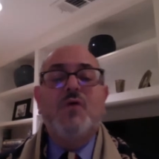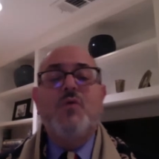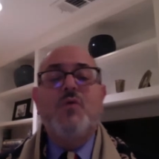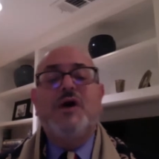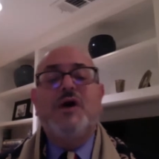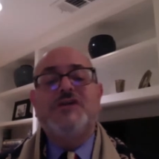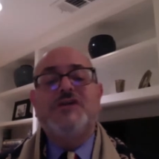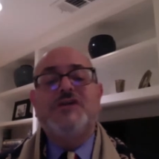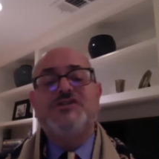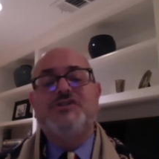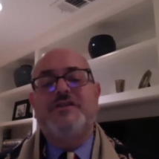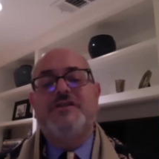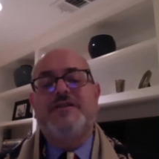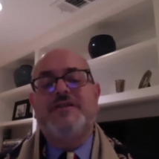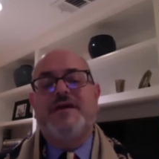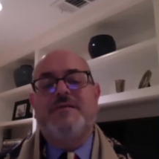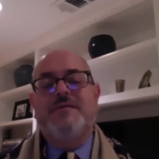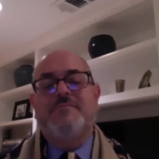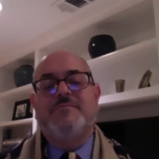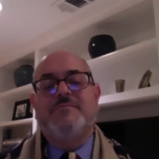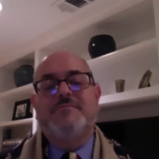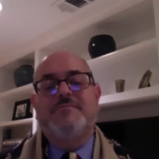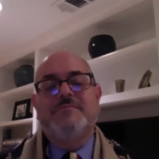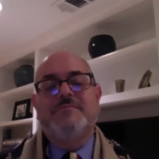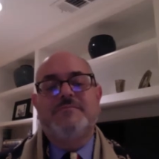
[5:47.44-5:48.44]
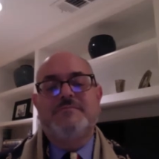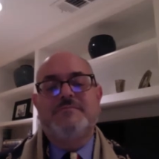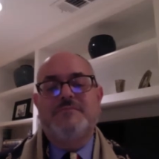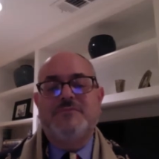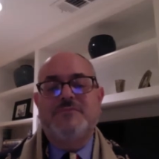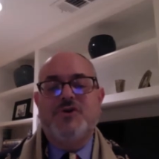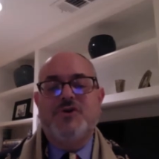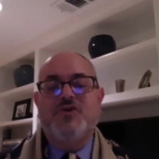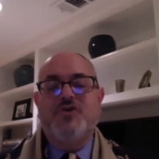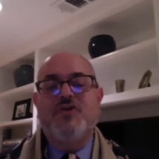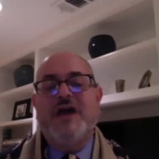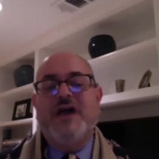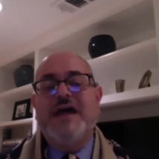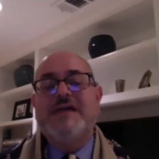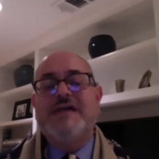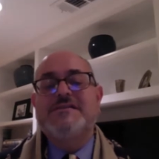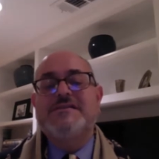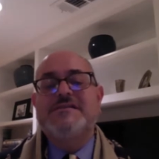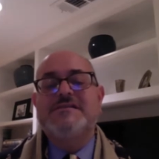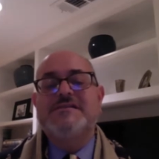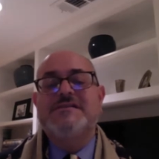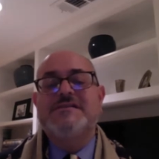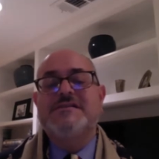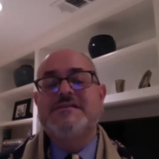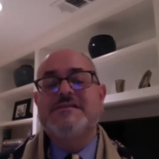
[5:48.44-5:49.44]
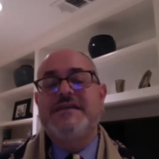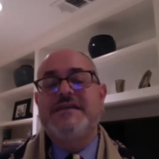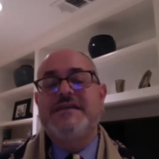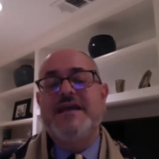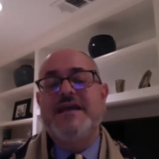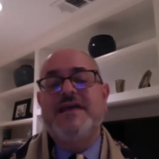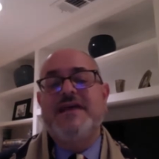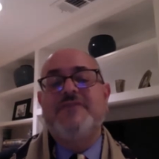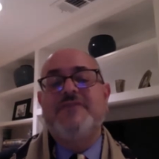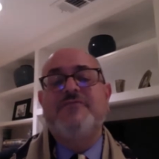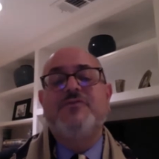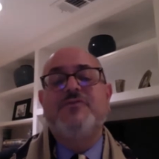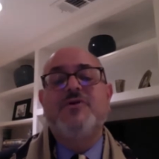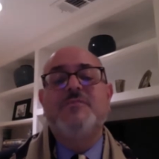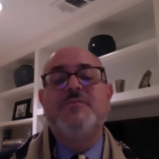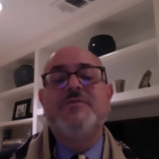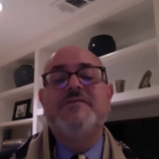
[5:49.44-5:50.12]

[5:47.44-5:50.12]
question them or ask to see a form